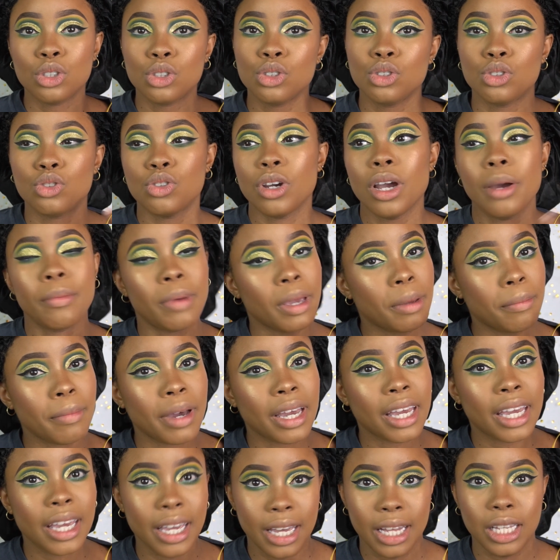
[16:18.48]
try and make my
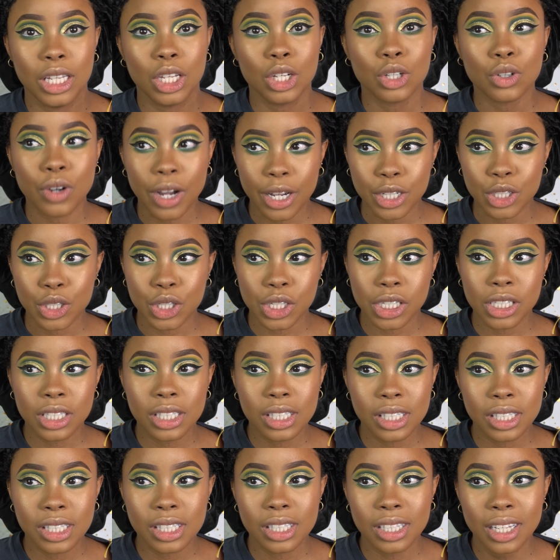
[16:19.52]
hair look righteous
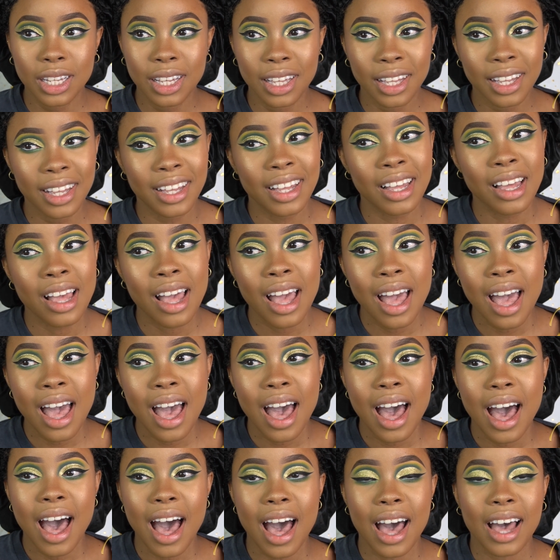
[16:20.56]

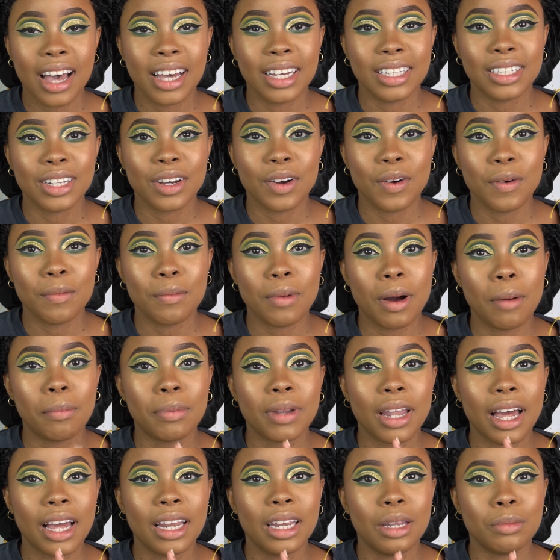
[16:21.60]
and
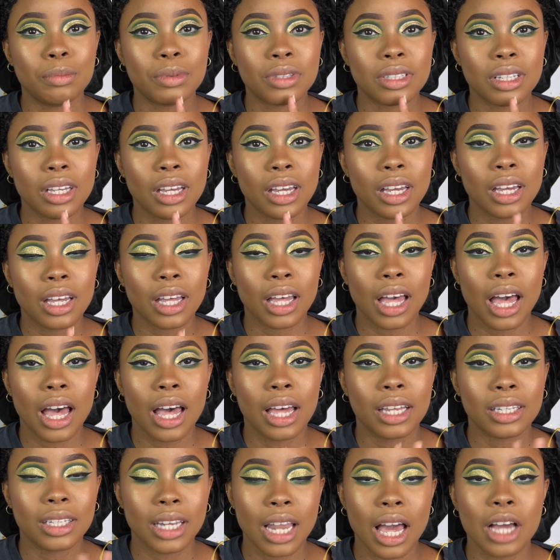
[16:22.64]
apply lipstick
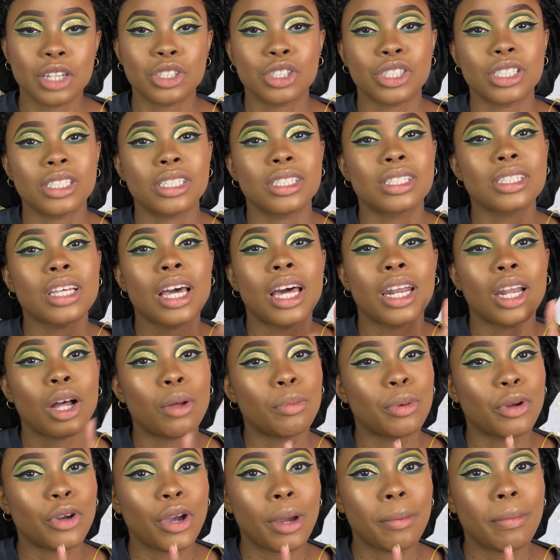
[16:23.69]
and lashes, and I'll
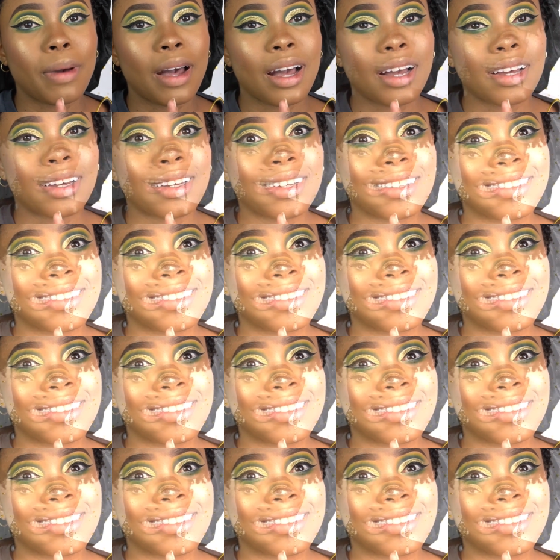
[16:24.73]
be right back.